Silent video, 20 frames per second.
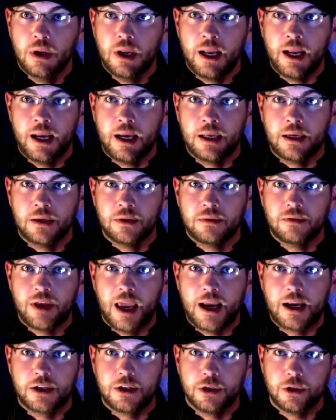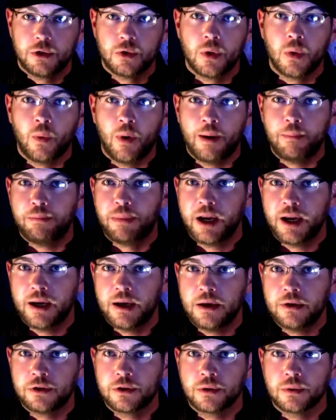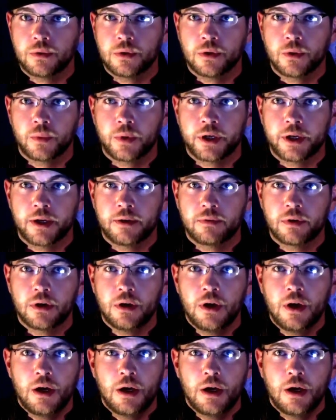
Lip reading: and it takes you to a web page or whatever.